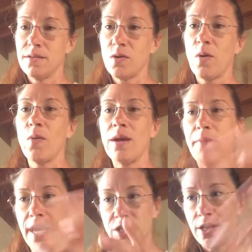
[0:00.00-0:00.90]
So
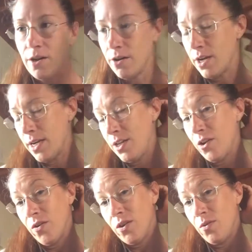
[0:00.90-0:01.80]
imagine you're
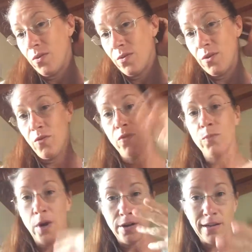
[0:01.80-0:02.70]
you're you
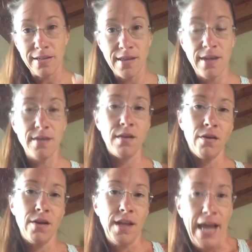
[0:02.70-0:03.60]
you've bought into the idea that
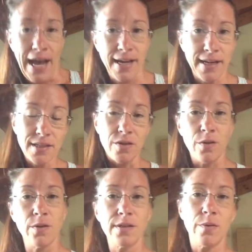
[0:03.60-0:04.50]
you're an addict. You
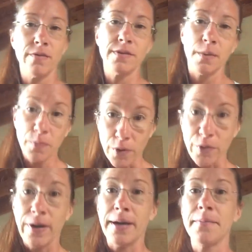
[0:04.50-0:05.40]
go to a 12-step
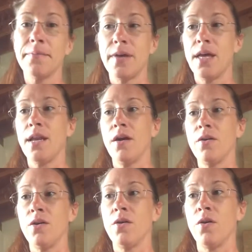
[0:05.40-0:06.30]
program and now
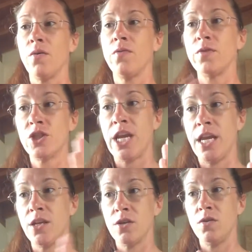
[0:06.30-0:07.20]
you're
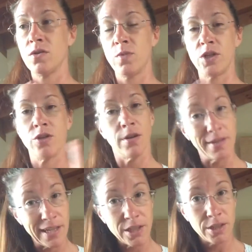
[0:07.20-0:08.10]
chain you switch your
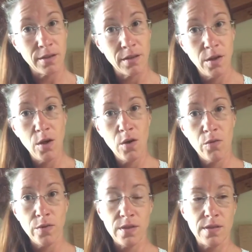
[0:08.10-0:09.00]
addiction
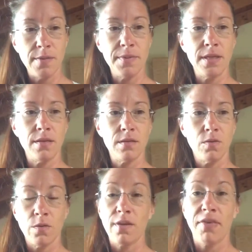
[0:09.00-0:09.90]
for the substance
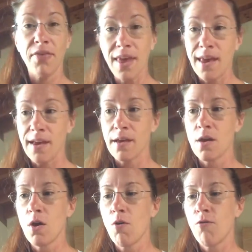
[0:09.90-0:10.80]
or the thing
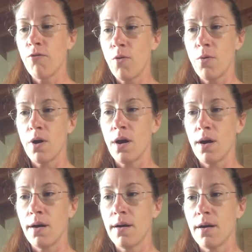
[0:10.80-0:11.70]

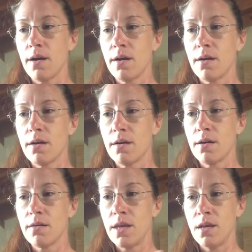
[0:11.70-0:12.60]
for
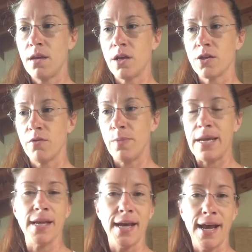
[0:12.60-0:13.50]
the addiction of
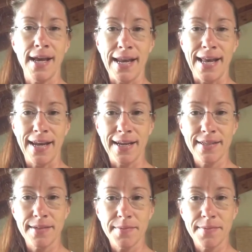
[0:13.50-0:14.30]
being a, an addict.